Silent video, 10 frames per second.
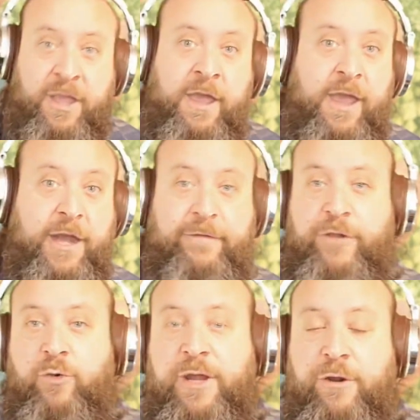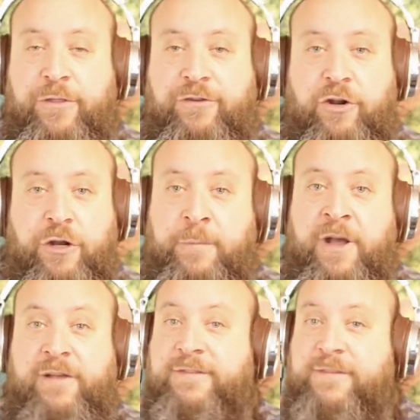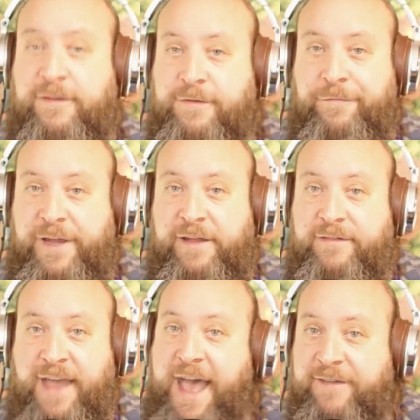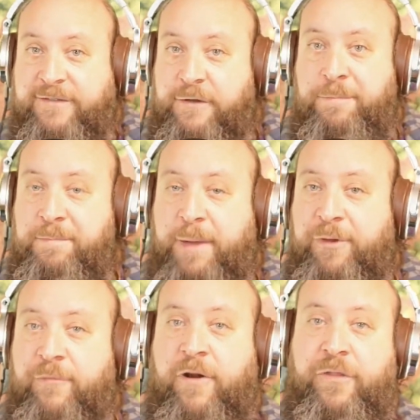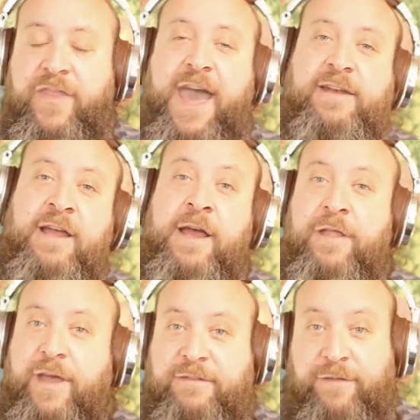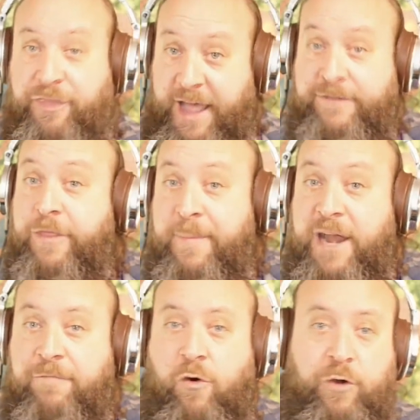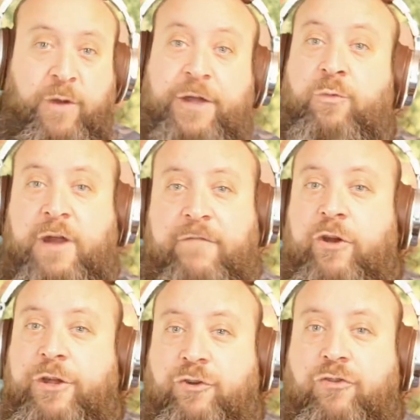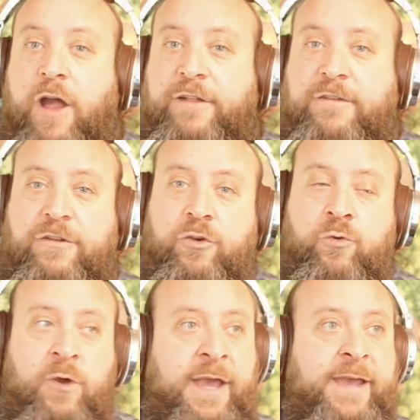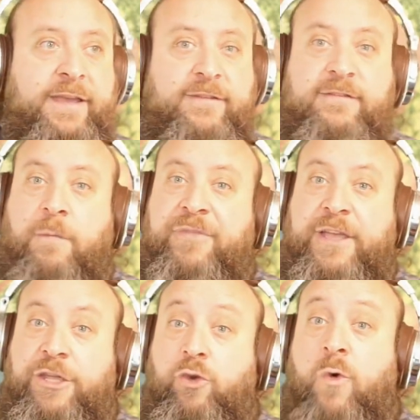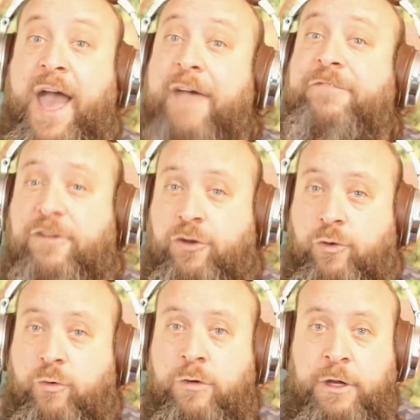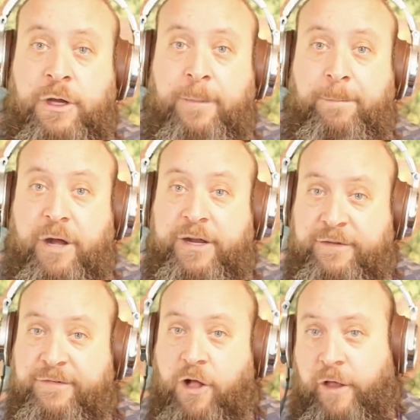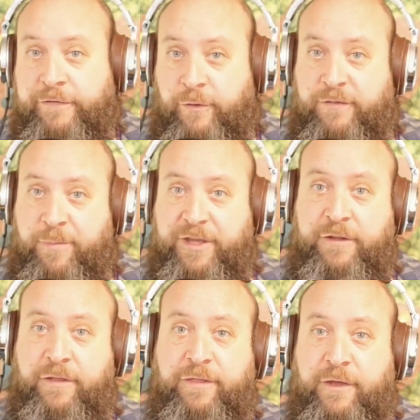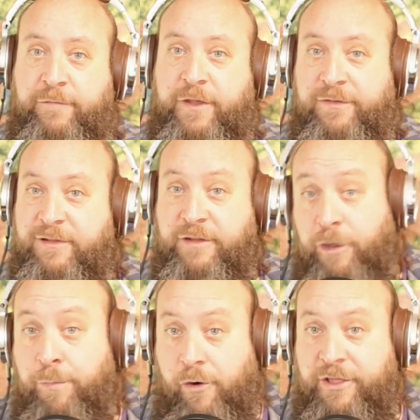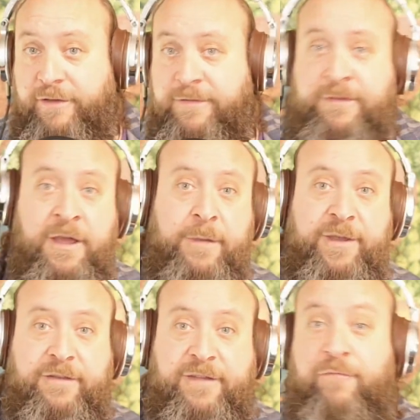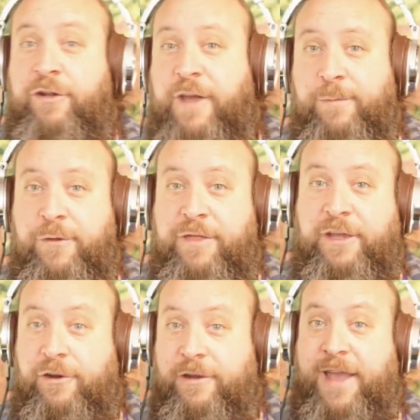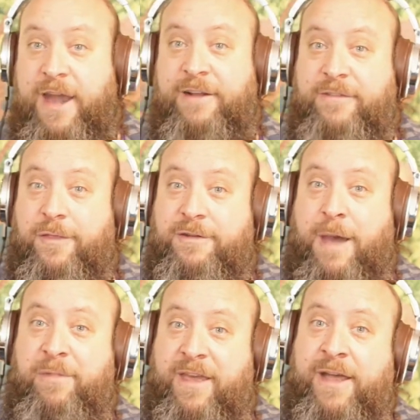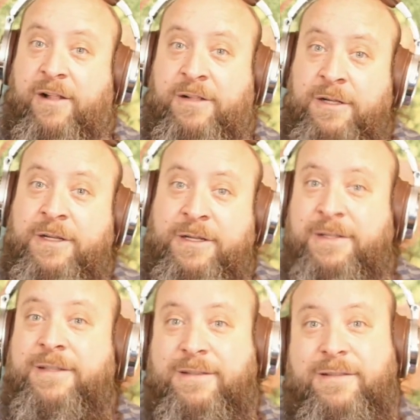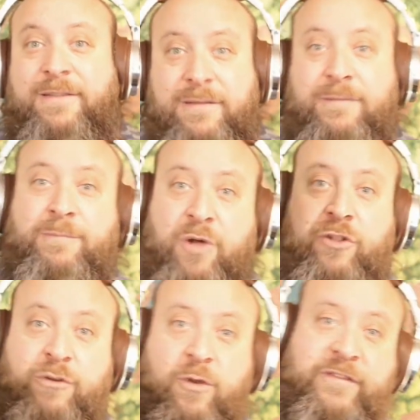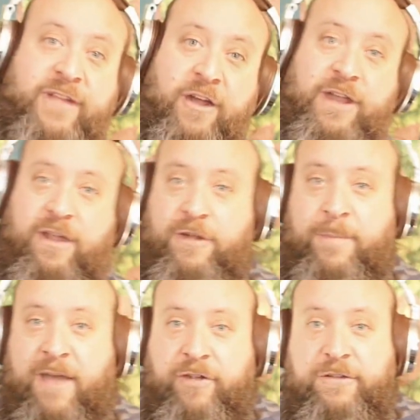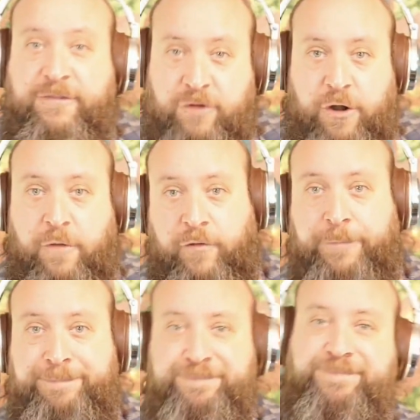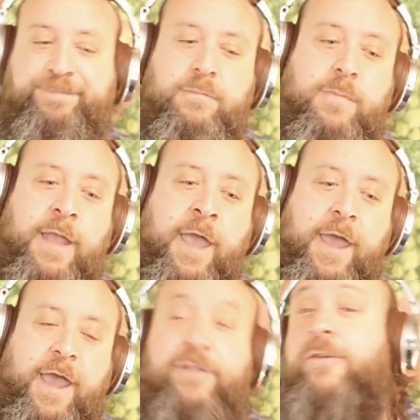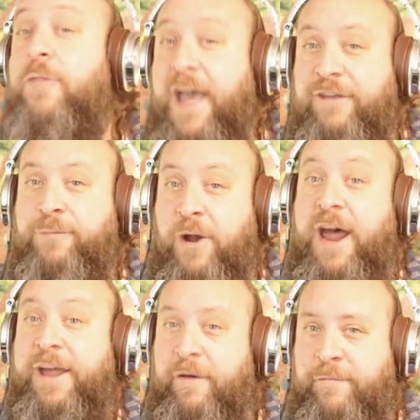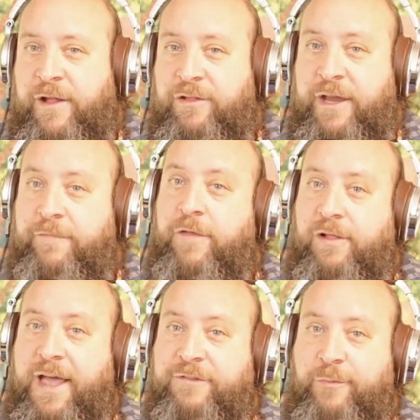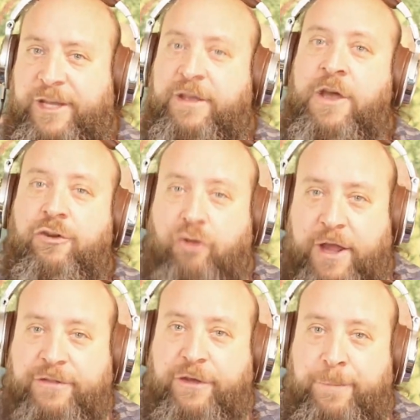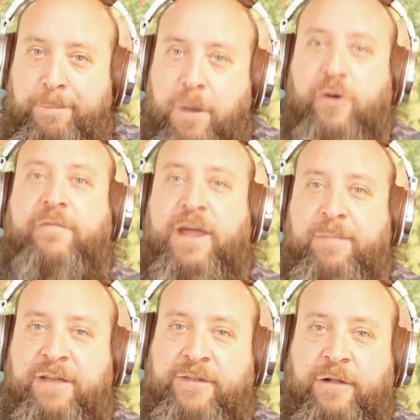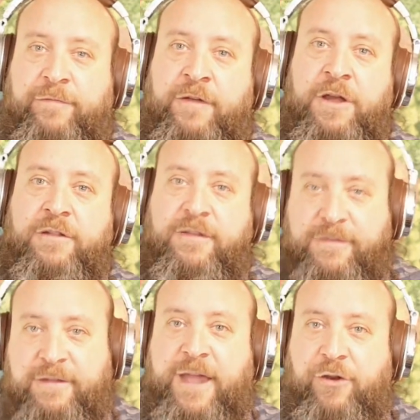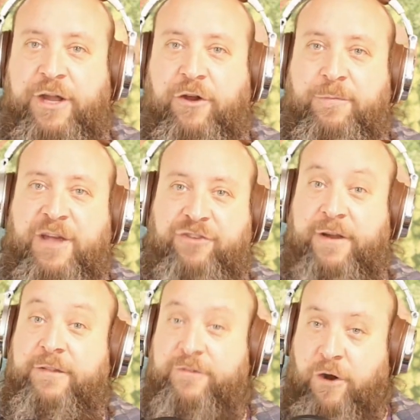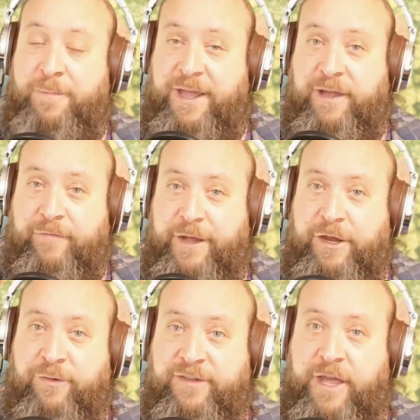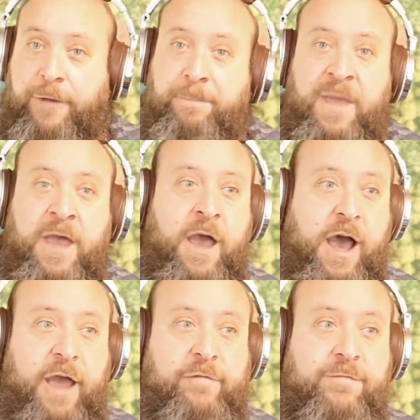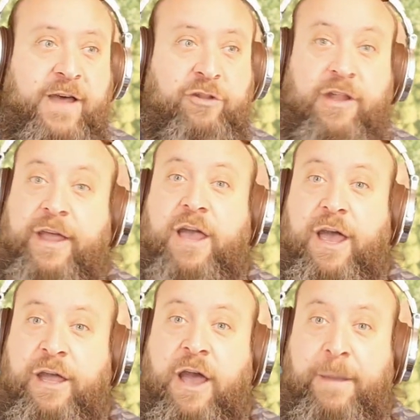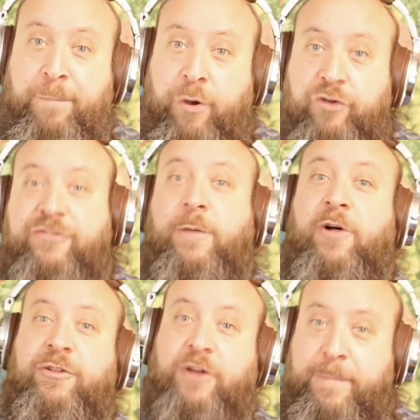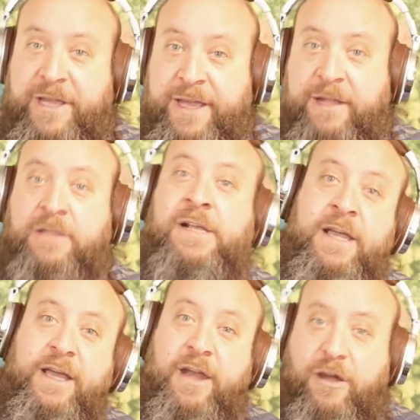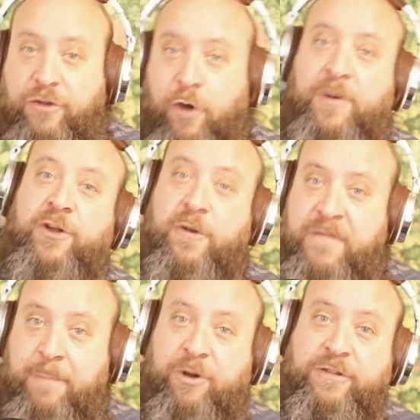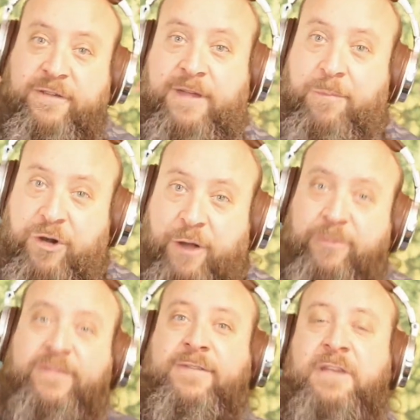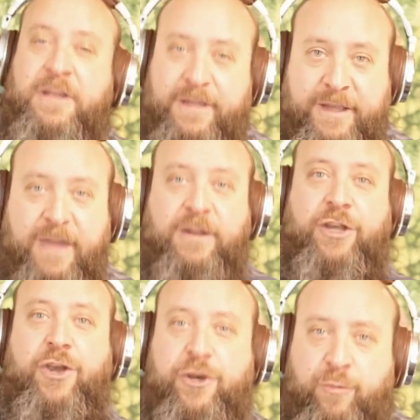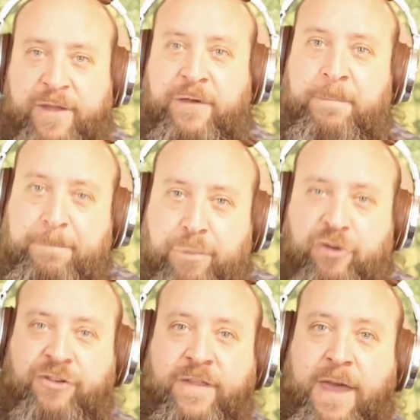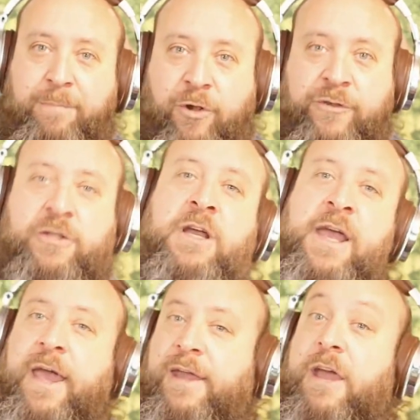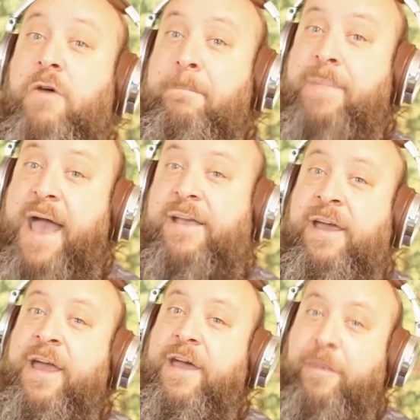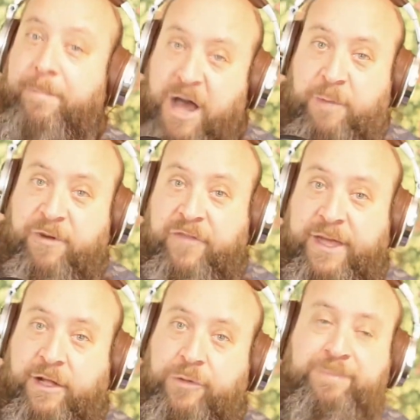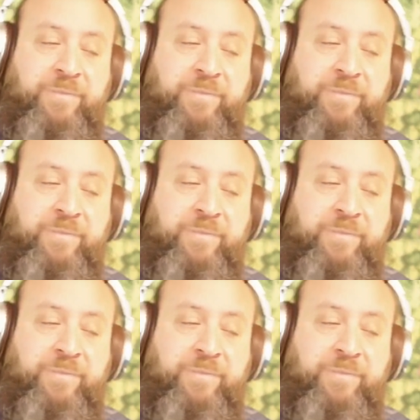And if you hear the term a Sisyphean task, maybe you've heard that, that's the metaphor, right? Whatever you're trying to do is something you have to do, but it's also something that feels a little pointless, because every time you think you're getting to the top of the hill, the boulder rolls down, you end up having to start over. And so that is what I have felt like for the last week, trying to motivate myself to sit down here in my shed and start making videos again. I felt like I pushed a boulder up a hill in October, November, December. I was getting a good rhythm pushing that boulder, and now I'm back at the bottom of the hill.